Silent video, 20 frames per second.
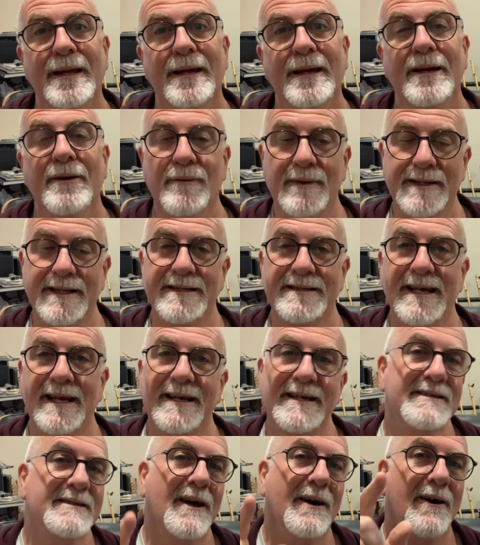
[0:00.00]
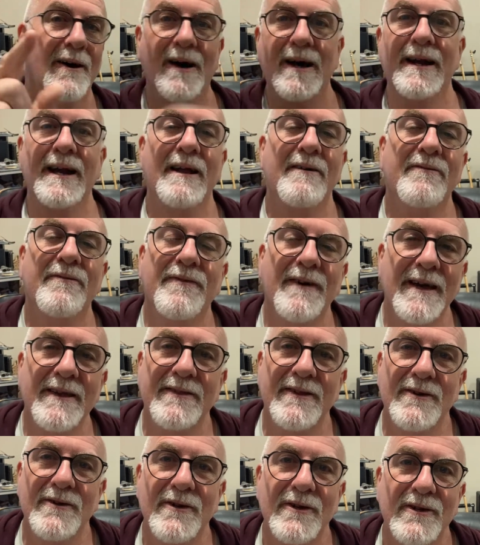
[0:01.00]
what they're saying is, I don't have faith
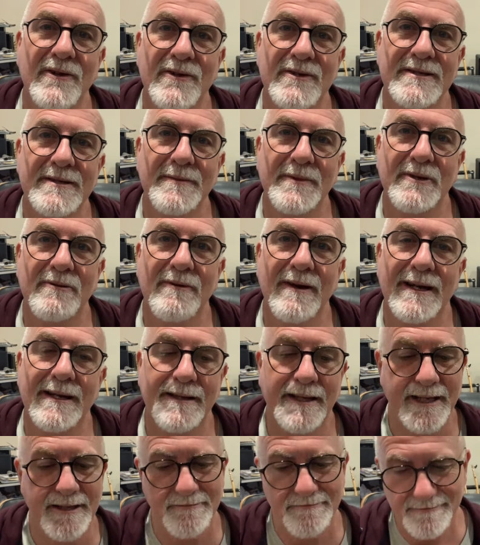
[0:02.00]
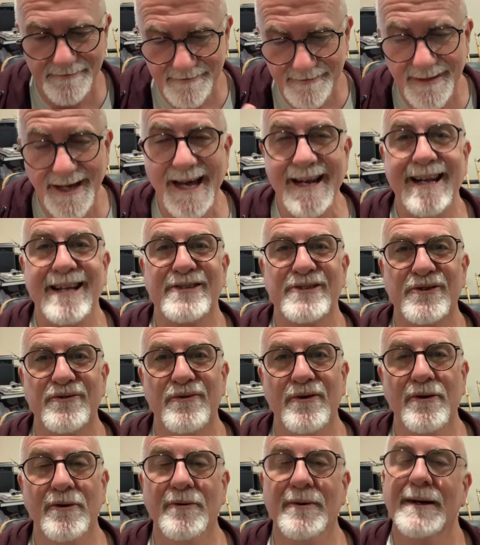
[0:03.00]
in you to use them correctly. And that's
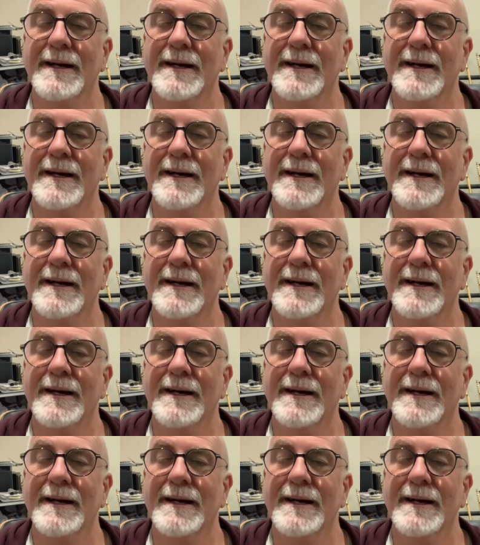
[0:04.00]
true.